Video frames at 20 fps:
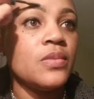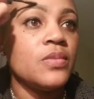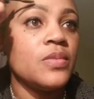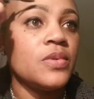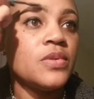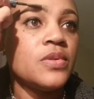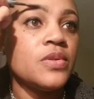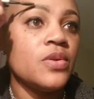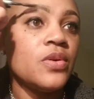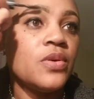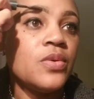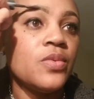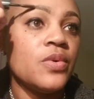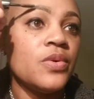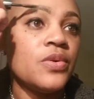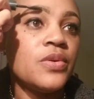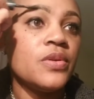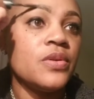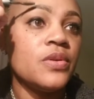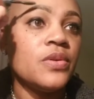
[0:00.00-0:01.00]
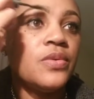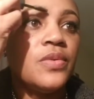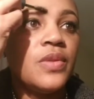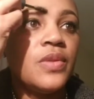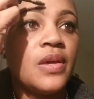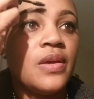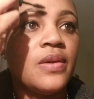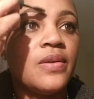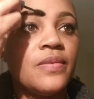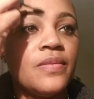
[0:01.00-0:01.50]
I'll start working on
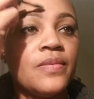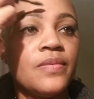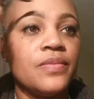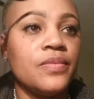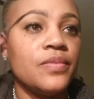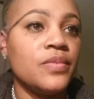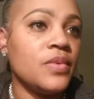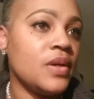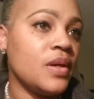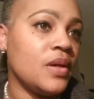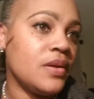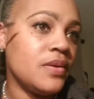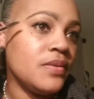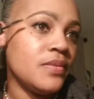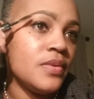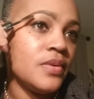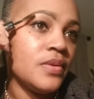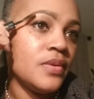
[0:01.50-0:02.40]
that. Okay?